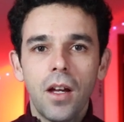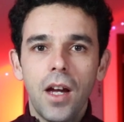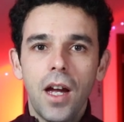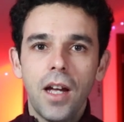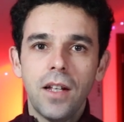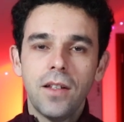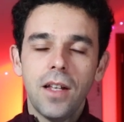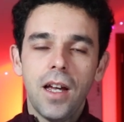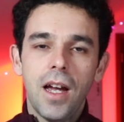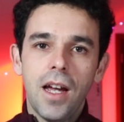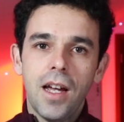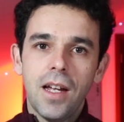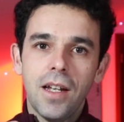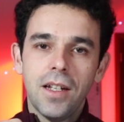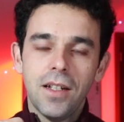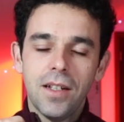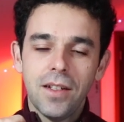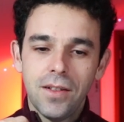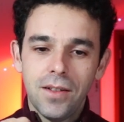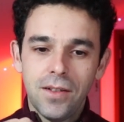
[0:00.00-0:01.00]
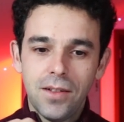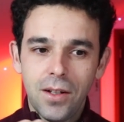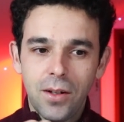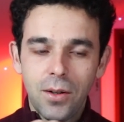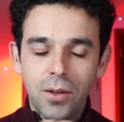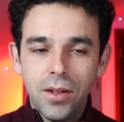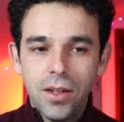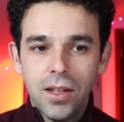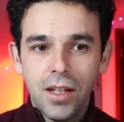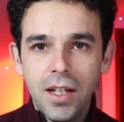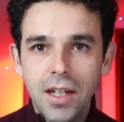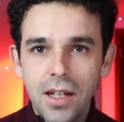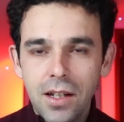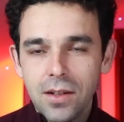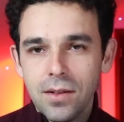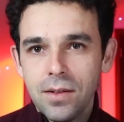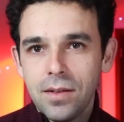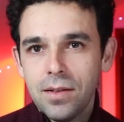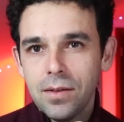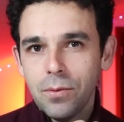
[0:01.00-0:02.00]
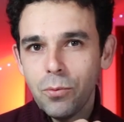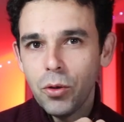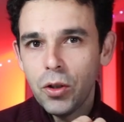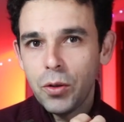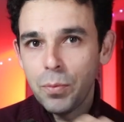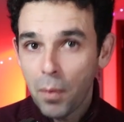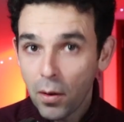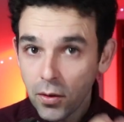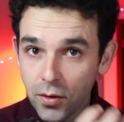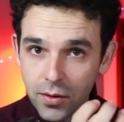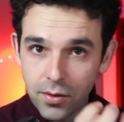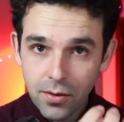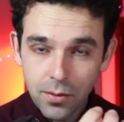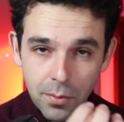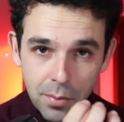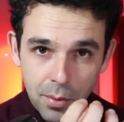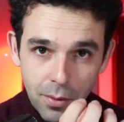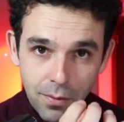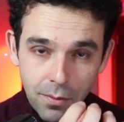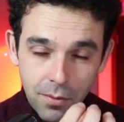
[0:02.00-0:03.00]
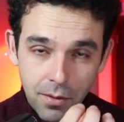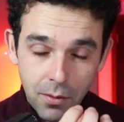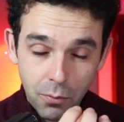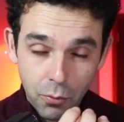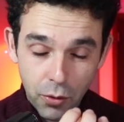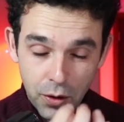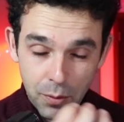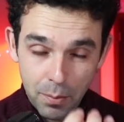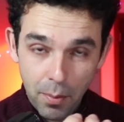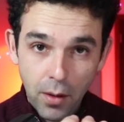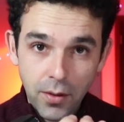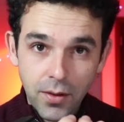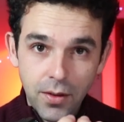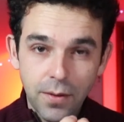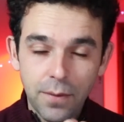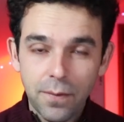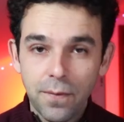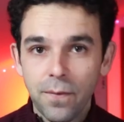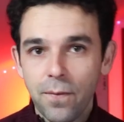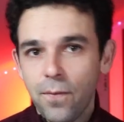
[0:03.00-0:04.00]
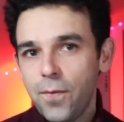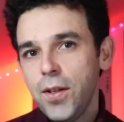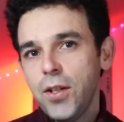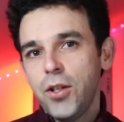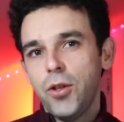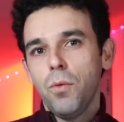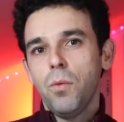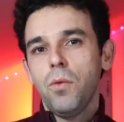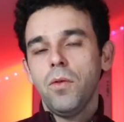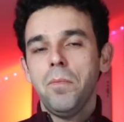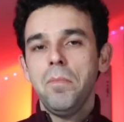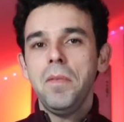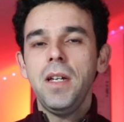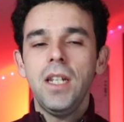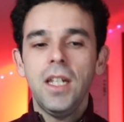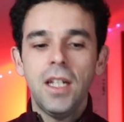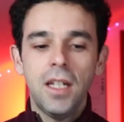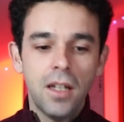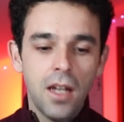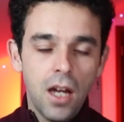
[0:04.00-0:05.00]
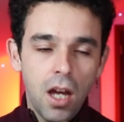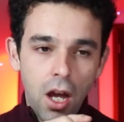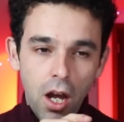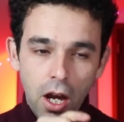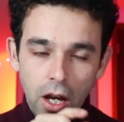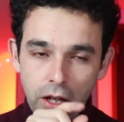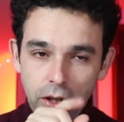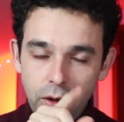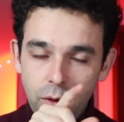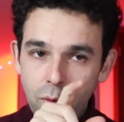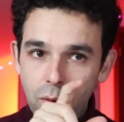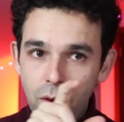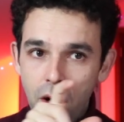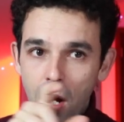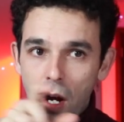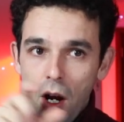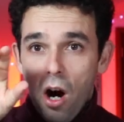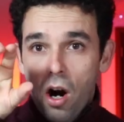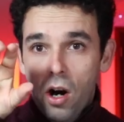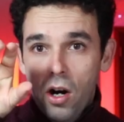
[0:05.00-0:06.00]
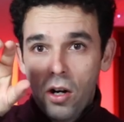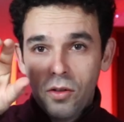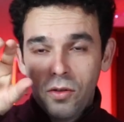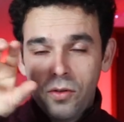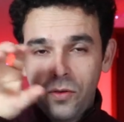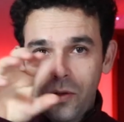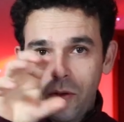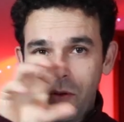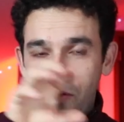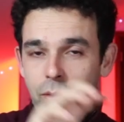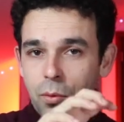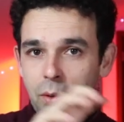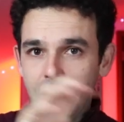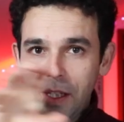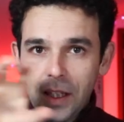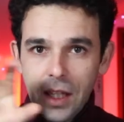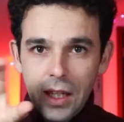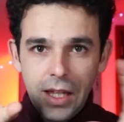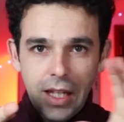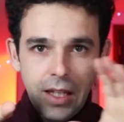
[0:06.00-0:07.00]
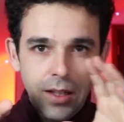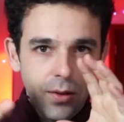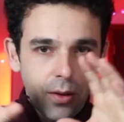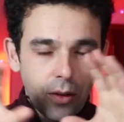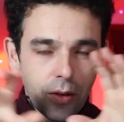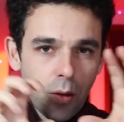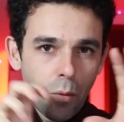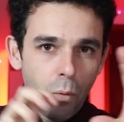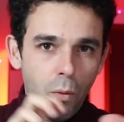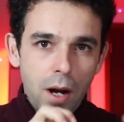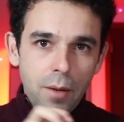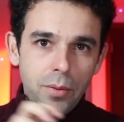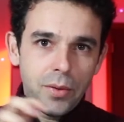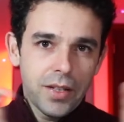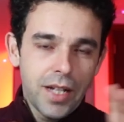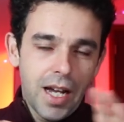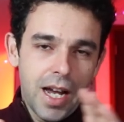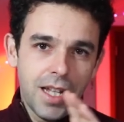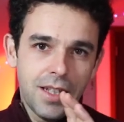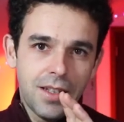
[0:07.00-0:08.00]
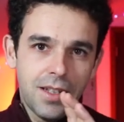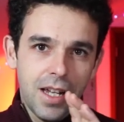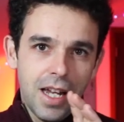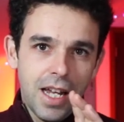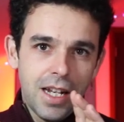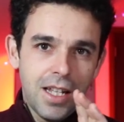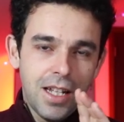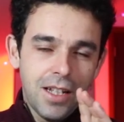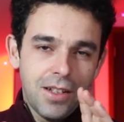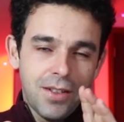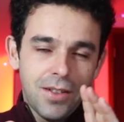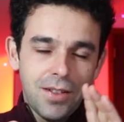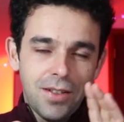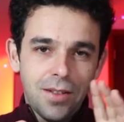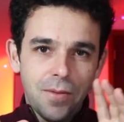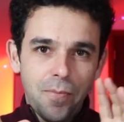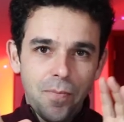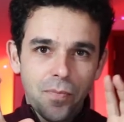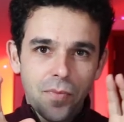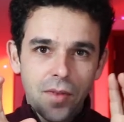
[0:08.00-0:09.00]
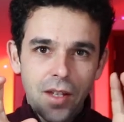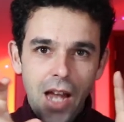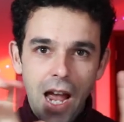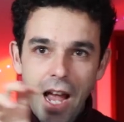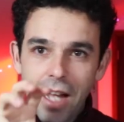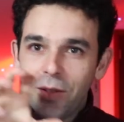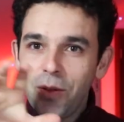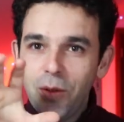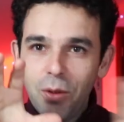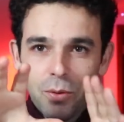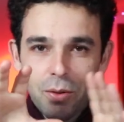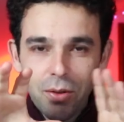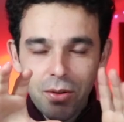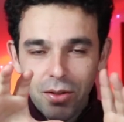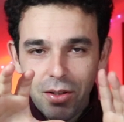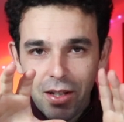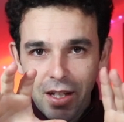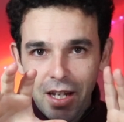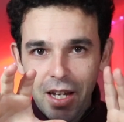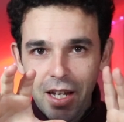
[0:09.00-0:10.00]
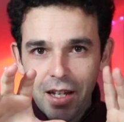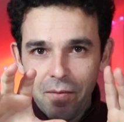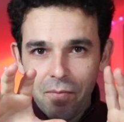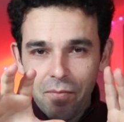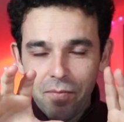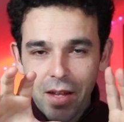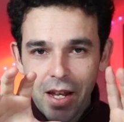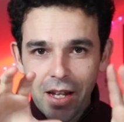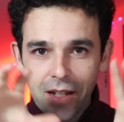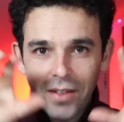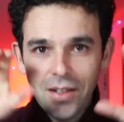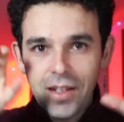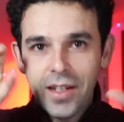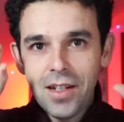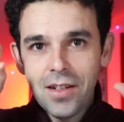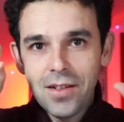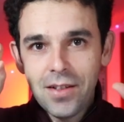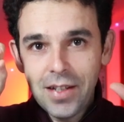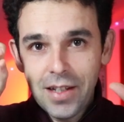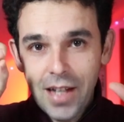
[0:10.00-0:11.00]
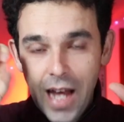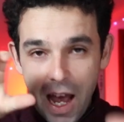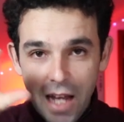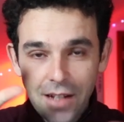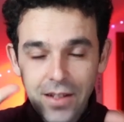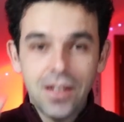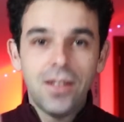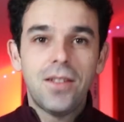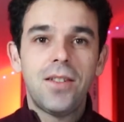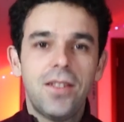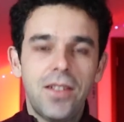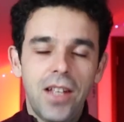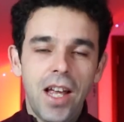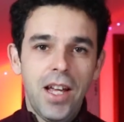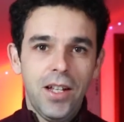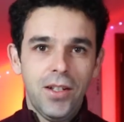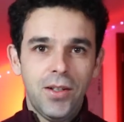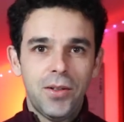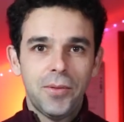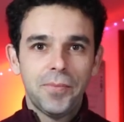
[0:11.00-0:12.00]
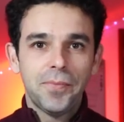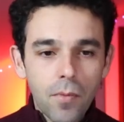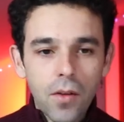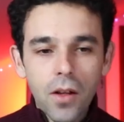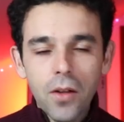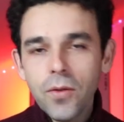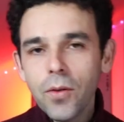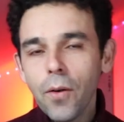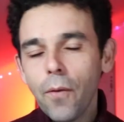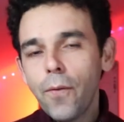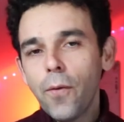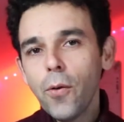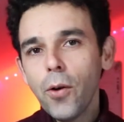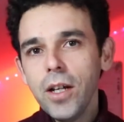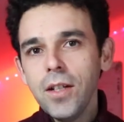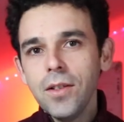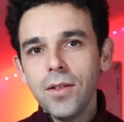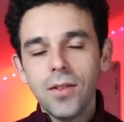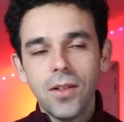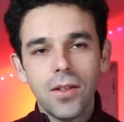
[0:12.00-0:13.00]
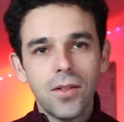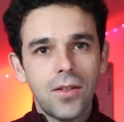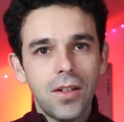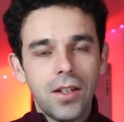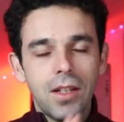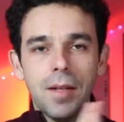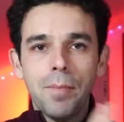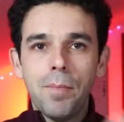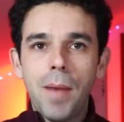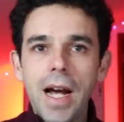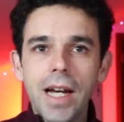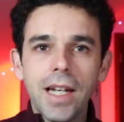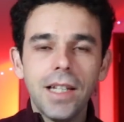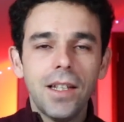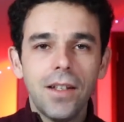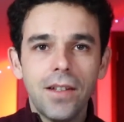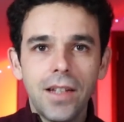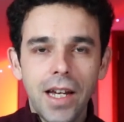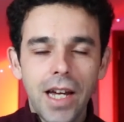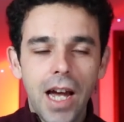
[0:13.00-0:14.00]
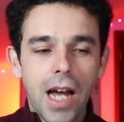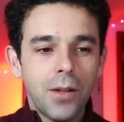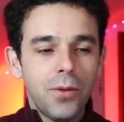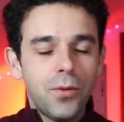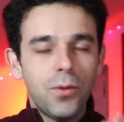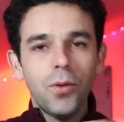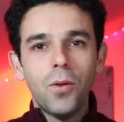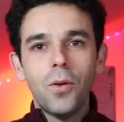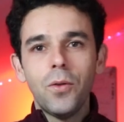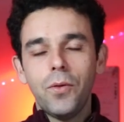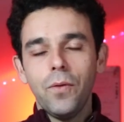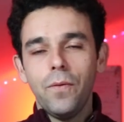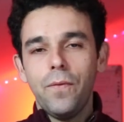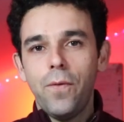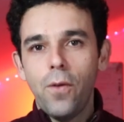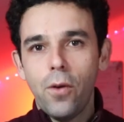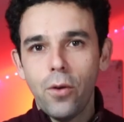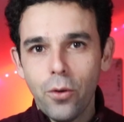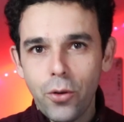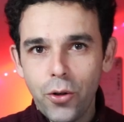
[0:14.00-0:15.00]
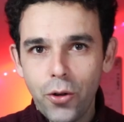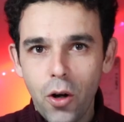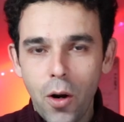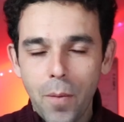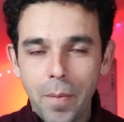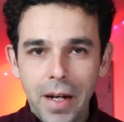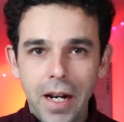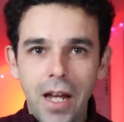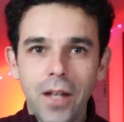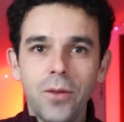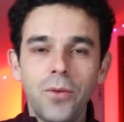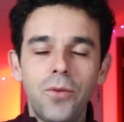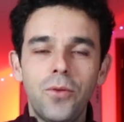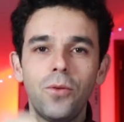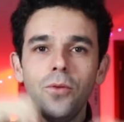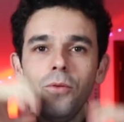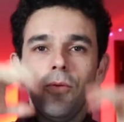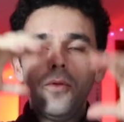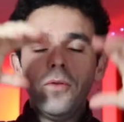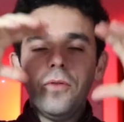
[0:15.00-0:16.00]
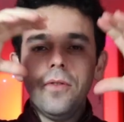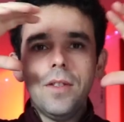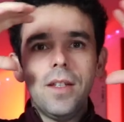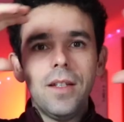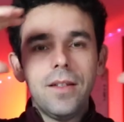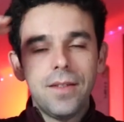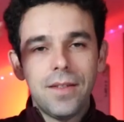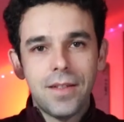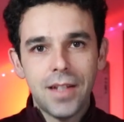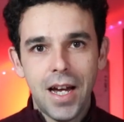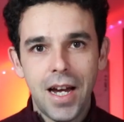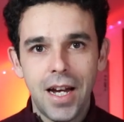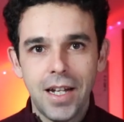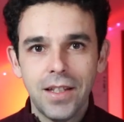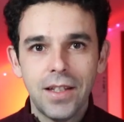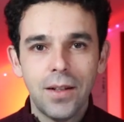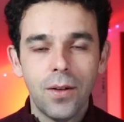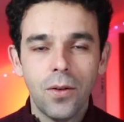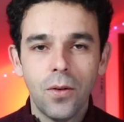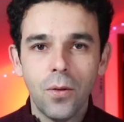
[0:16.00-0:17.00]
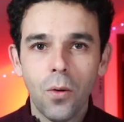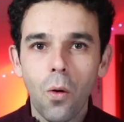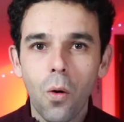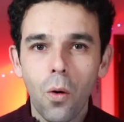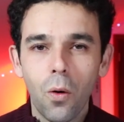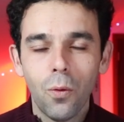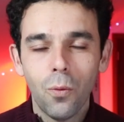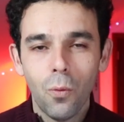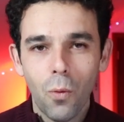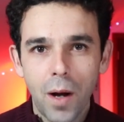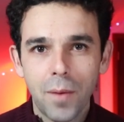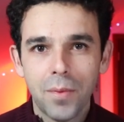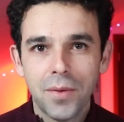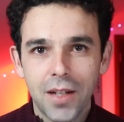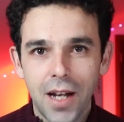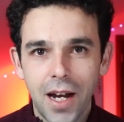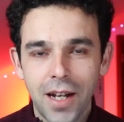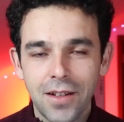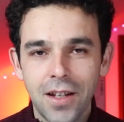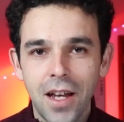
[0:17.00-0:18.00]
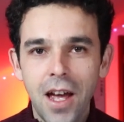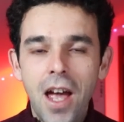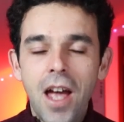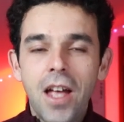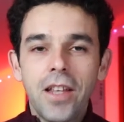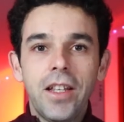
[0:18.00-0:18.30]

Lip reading: And is the good thing is responsive visual, meaning you are doing the things on the website and it's as you see it is as it stays. So for instance, in the back in the day, I used to go to Photoshop and I used to design the whole website.